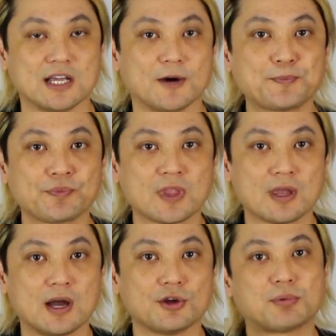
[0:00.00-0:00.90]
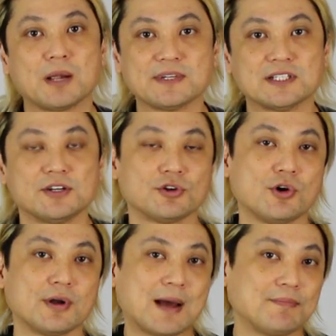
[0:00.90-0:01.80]
Now, you're probably sitting there
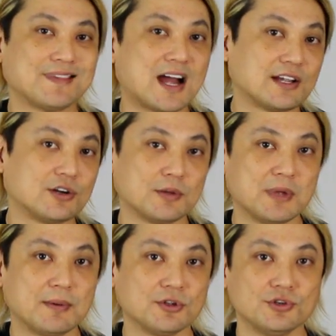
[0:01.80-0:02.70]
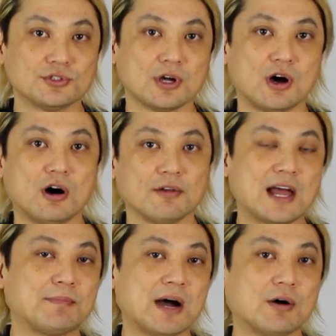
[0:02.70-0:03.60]
going, I'm not going to be able to use all
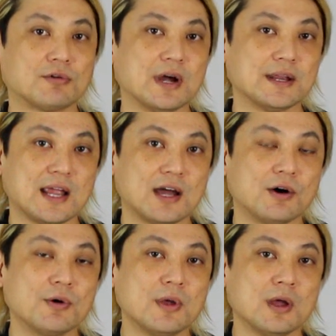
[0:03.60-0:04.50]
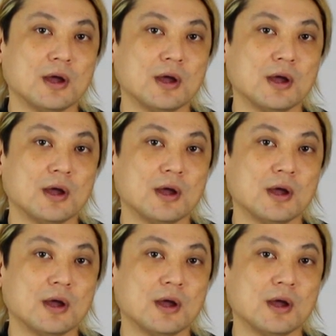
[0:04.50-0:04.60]
that power right now,